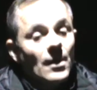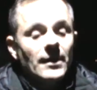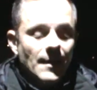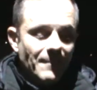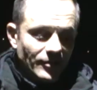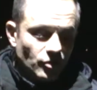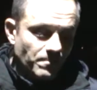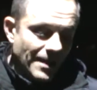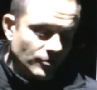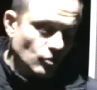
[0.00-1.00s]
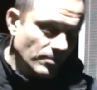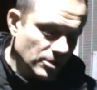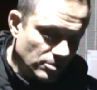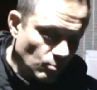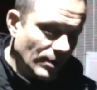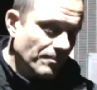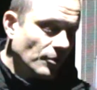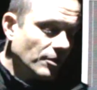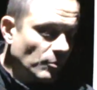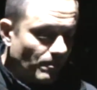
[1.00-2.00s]
Yeah, Batch will miss
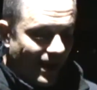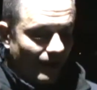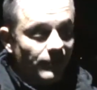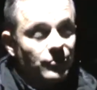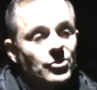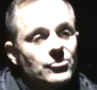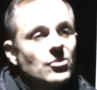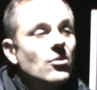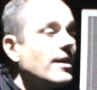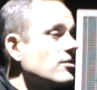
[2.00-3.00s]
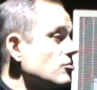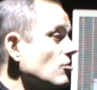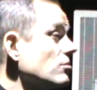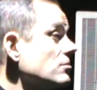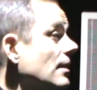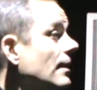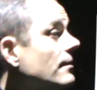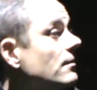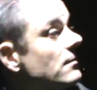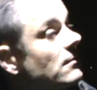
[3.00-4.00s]
Whitby, but back for Tuesday night against Sutton,
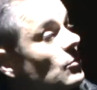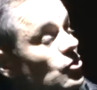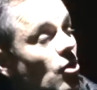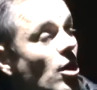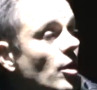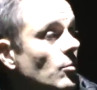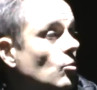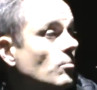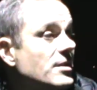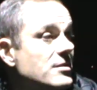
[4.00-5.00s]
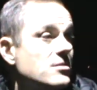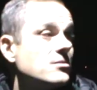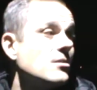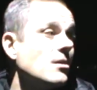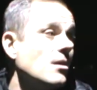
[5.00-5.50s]
and Messiah will miss